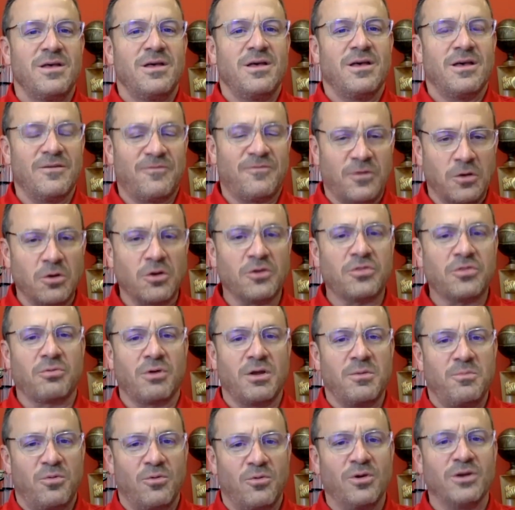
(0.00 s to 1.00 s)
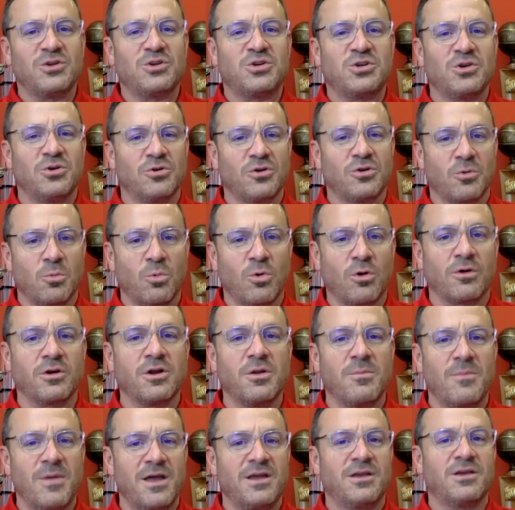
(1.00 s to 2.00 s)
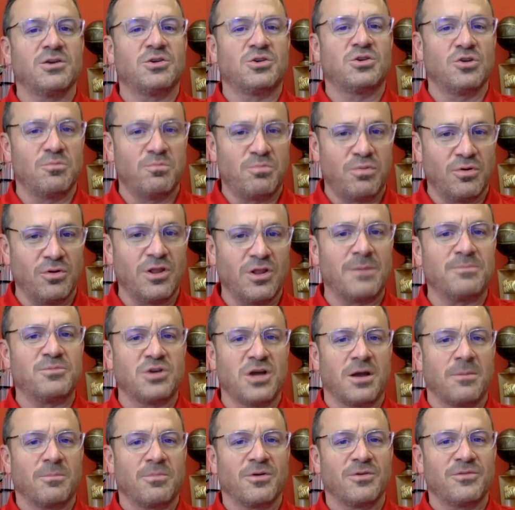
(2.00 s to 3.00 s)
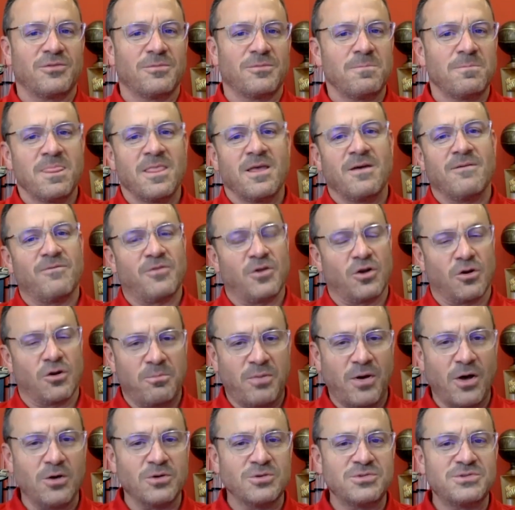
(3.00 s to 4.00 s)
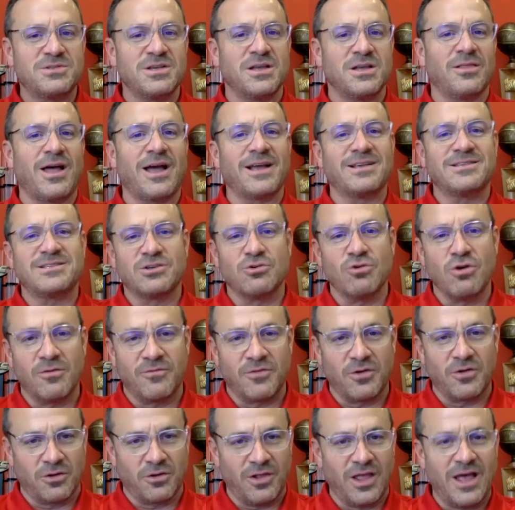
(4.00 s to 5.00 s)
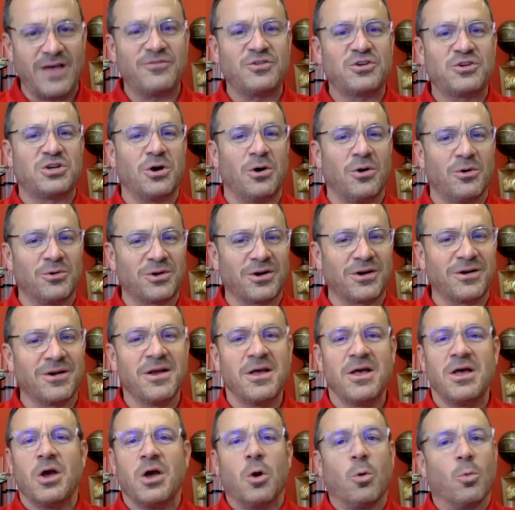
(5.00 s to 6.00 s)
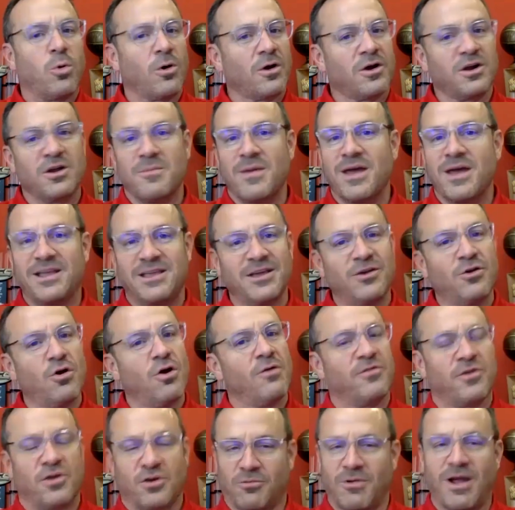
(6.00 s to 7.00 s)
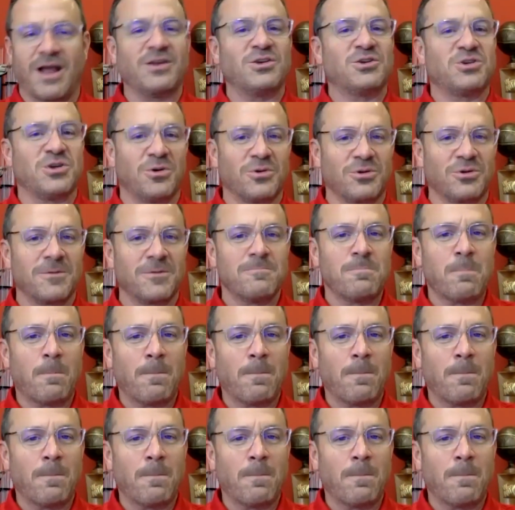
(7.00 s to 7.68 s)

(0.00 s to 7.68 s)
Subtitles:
If you're a 3-point shooter, we're going to make you shoot pull-up jumpers. If you're a post that likes to go over your left shoulder, we're going to make you go over your right shoulder.